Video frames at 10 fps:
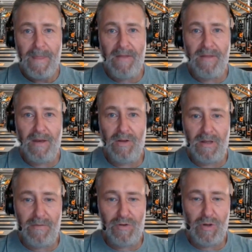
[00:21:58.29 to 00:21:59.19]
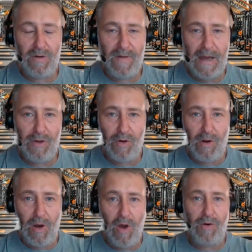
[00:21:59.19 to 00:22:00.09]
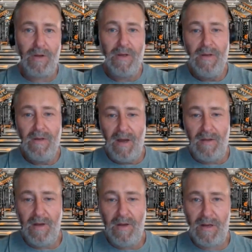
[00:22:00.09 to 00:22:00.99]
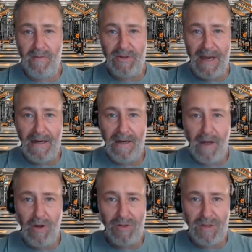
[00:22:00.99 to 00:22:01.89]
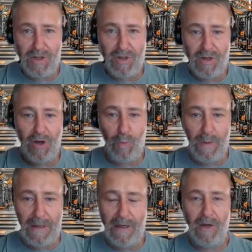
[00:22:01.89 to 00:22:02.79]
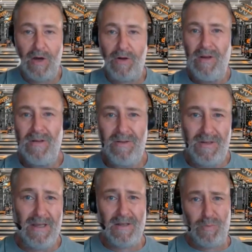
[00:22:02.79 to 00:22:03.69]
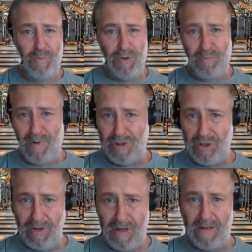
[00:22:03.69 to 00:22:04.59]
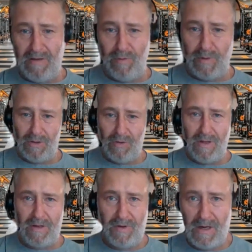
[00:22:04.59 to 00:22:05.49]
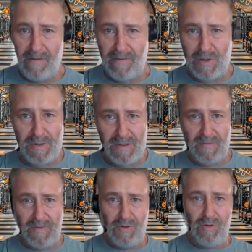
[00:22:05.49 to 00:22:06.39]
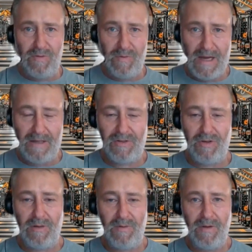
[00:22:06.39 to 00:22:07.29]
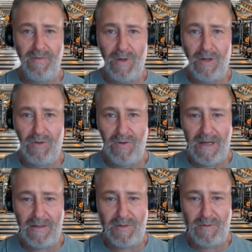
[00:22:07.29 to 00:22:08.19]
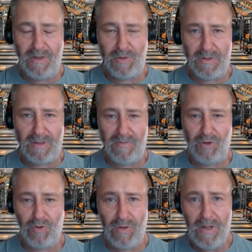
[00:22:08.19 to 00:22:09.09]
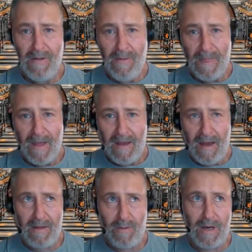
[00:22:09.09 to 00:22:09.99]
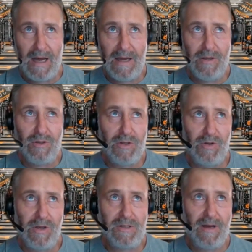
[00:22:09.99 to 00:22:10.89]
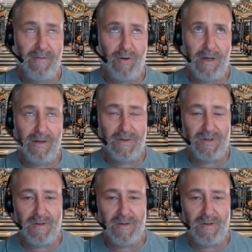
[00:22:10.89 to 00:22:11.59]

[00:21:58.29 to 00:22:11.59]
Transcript: and then it gives you a value on load. And then you can have a daily load, session load, weekly load. It's easy to put a spreadsheet together if you do that, if you don't have a specific tool for that. So you can, if you want to do that, a specific tool. And then what I usually do is I've got